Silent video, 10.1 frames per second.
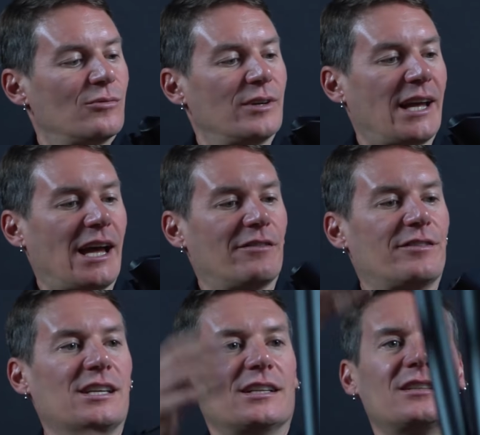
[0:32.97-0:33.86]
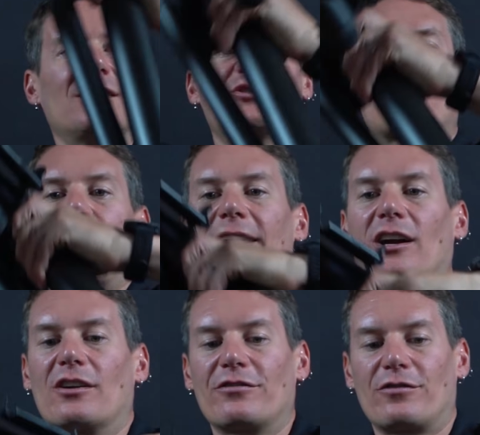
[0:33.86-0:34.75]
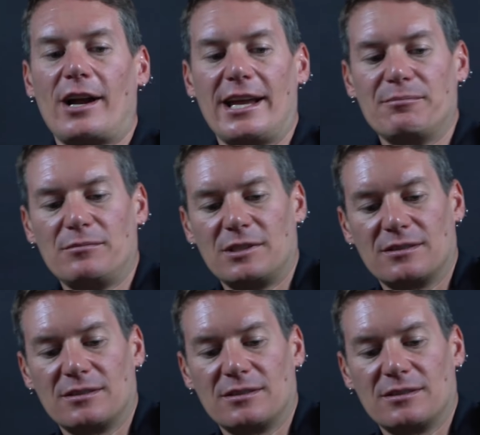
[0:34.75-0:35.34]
we have the trainer frame.